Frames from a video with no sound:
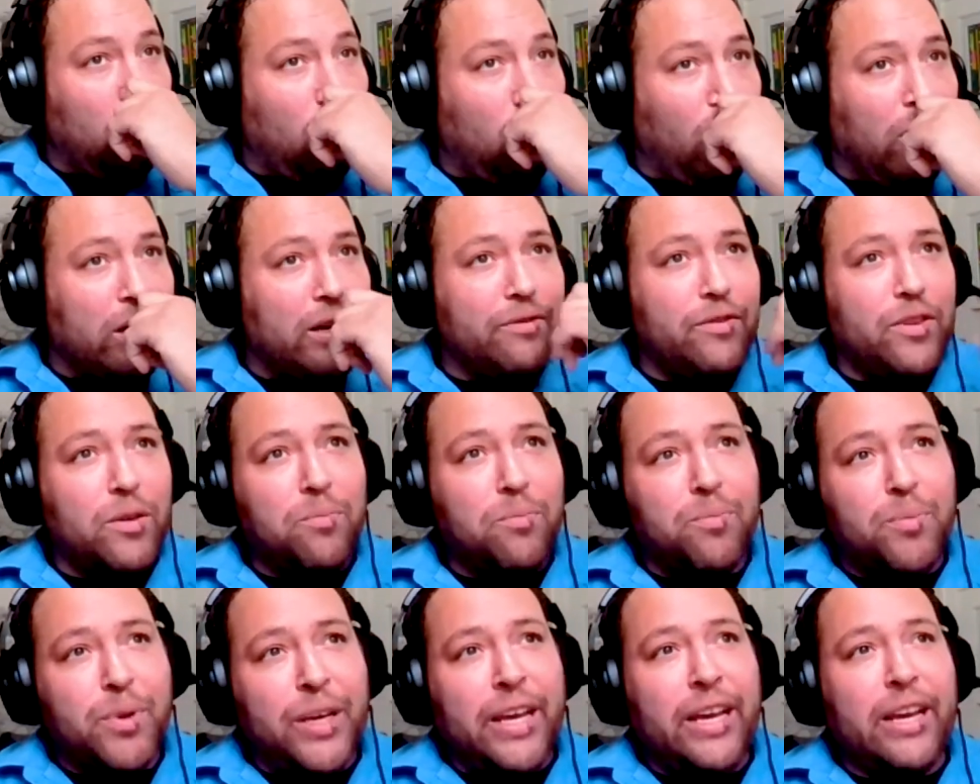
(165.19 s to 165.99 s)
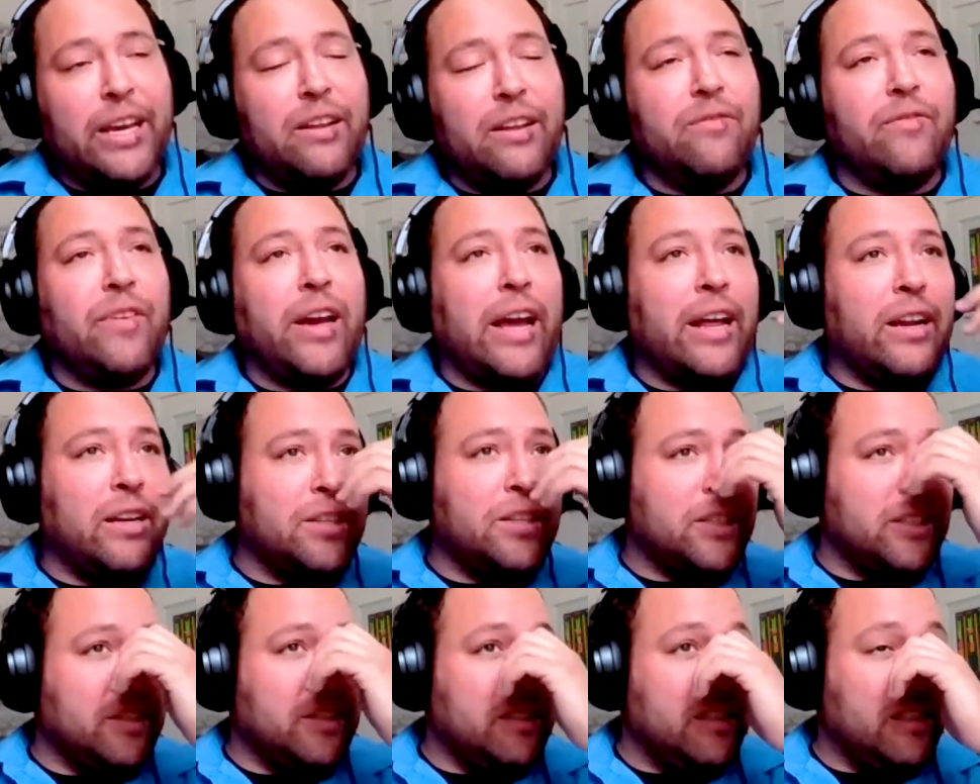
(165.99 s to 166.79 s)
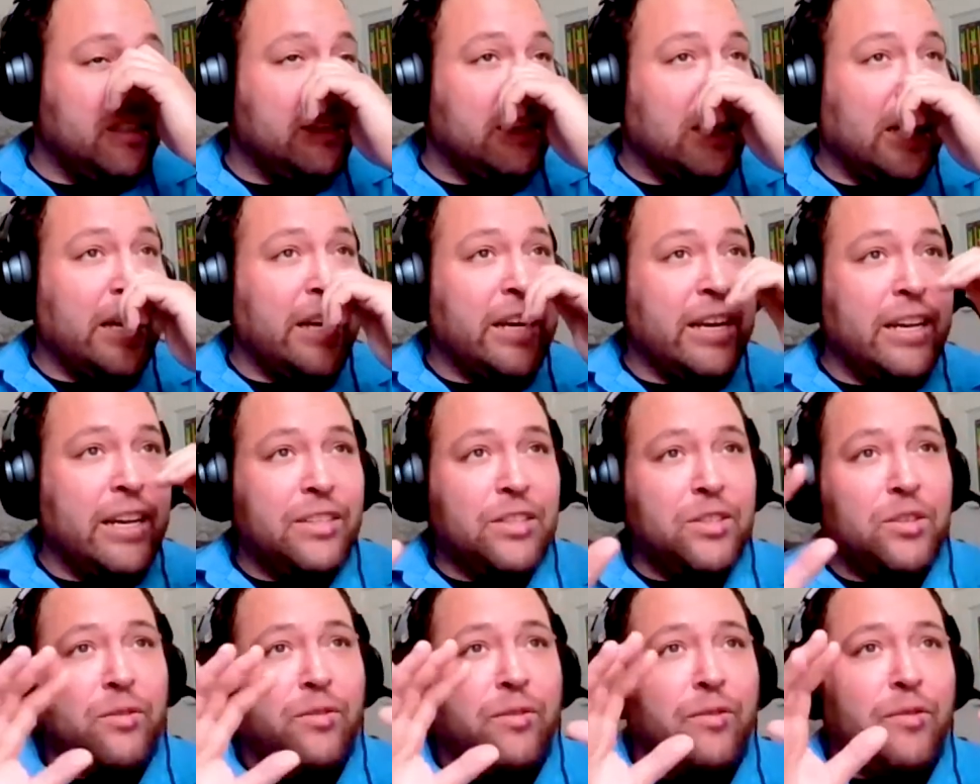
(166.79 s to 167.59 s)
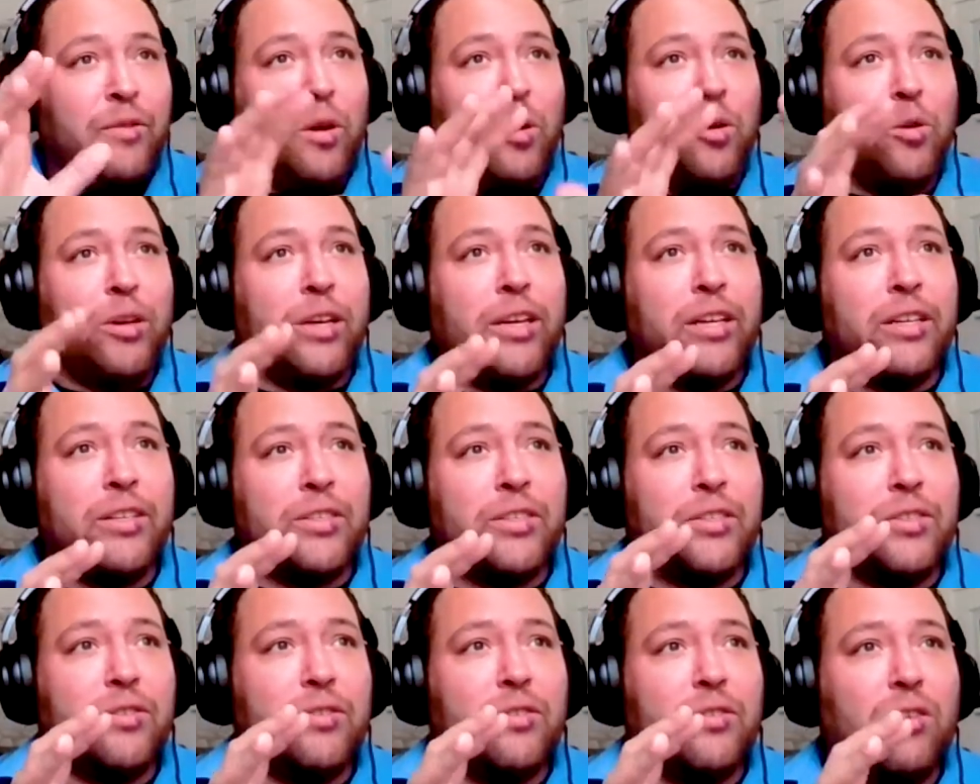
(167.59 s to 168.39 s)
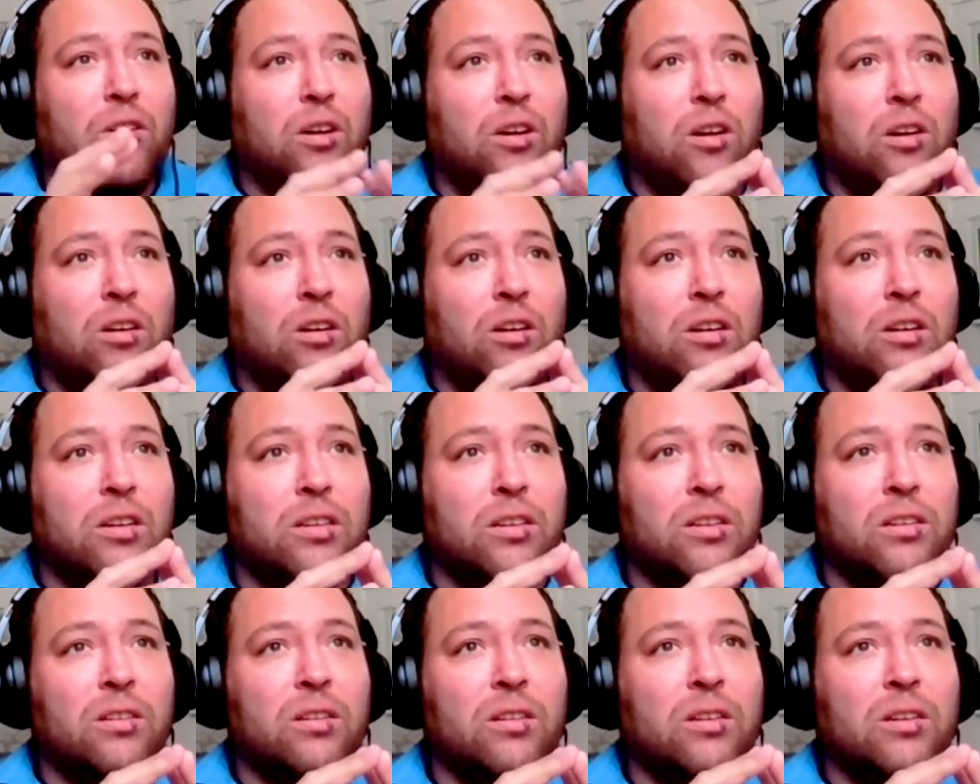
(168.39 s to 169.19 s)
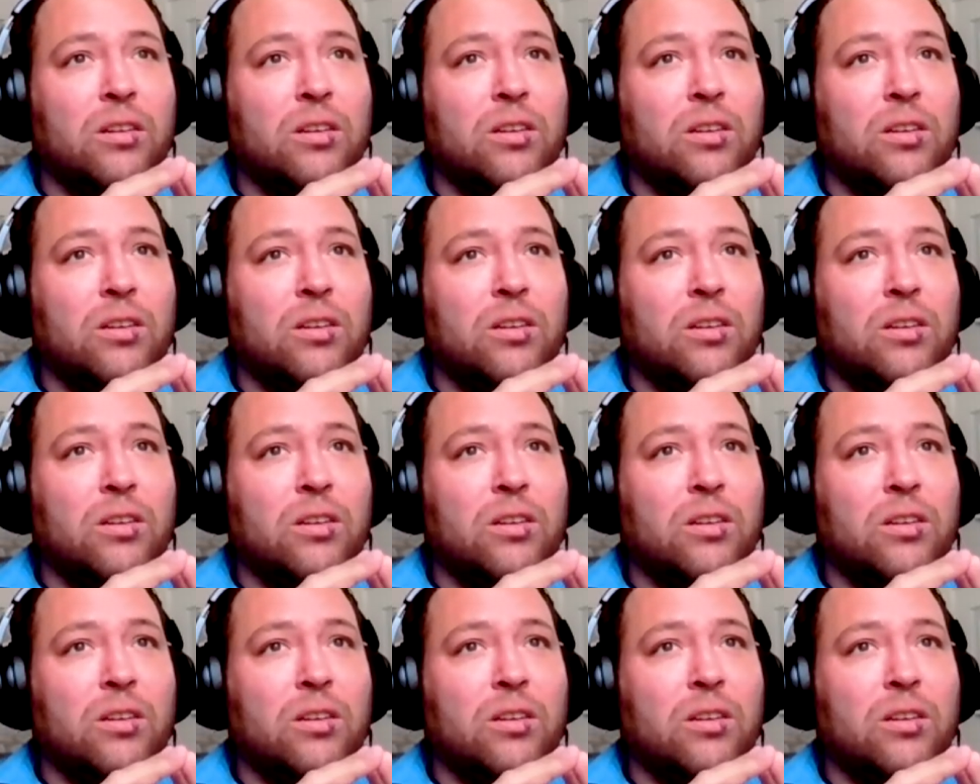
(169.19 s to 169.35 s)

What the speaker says: One of the big advantages is I get to focus on